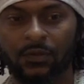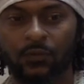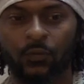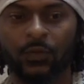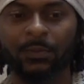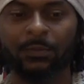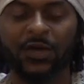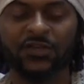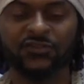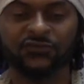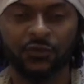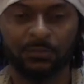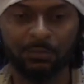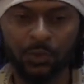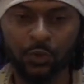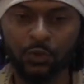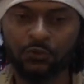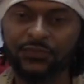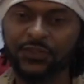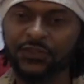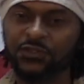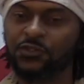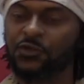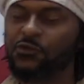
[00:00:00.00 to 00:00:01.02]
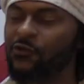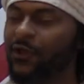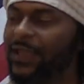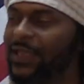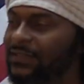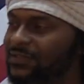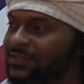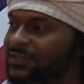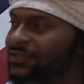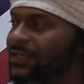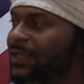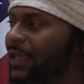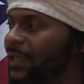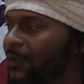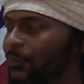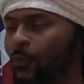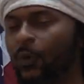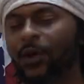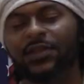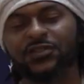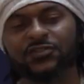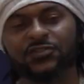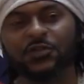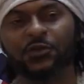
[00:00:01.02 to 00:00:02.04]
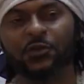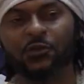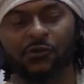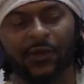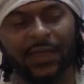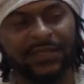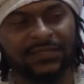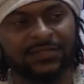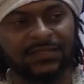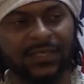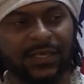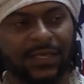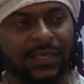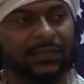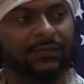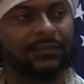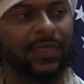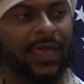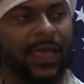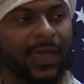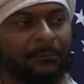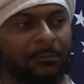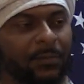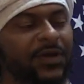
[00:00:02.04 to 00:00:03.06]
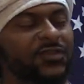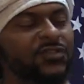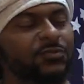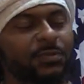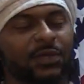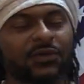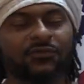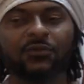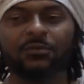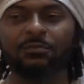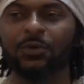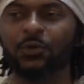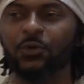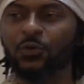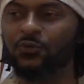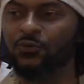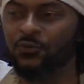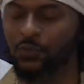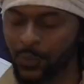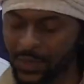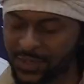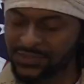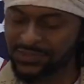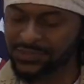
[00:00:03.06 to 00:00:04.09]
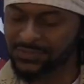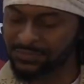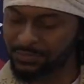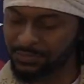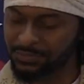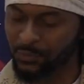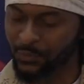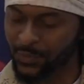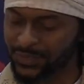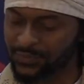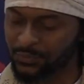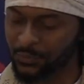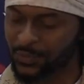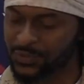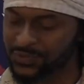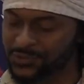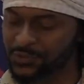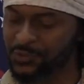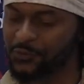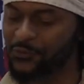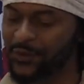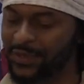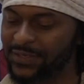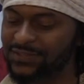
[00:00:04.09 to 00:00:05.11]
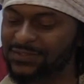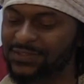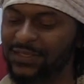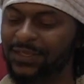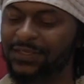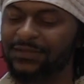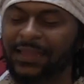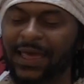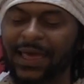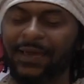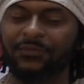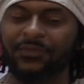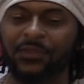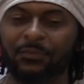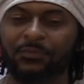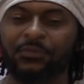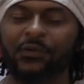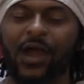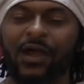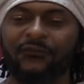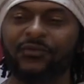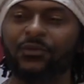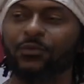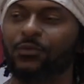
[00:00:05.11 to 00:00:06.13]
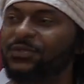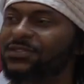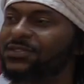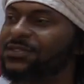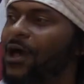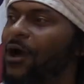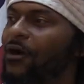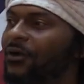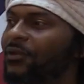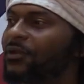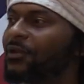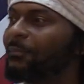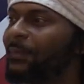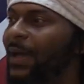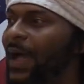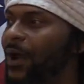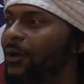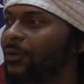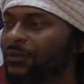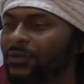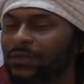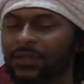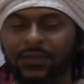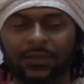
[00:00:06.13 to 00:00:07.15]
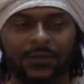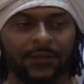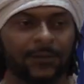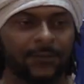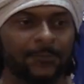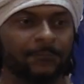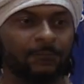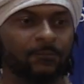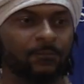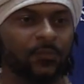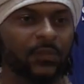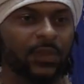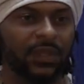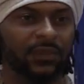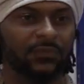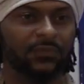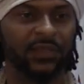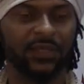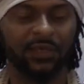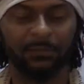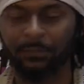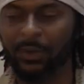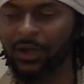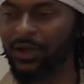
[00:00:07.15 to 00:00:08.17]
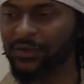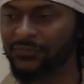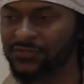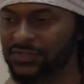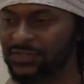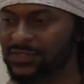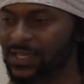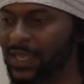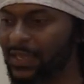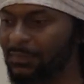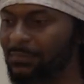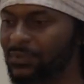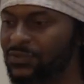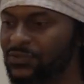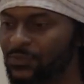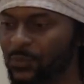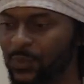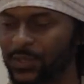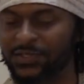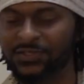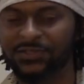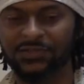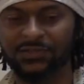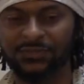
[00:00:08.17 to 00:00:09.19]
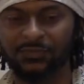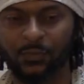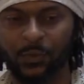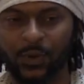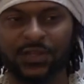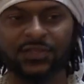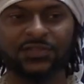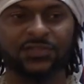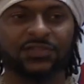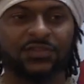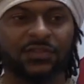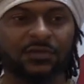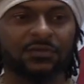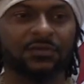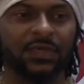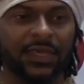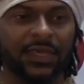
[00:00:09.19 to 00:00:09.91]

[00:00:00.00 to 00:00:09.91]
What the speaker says: We must remove this great sin. What is the great sin that must be removed? What's the great sin that the prophet was talking about in the above statements? What is the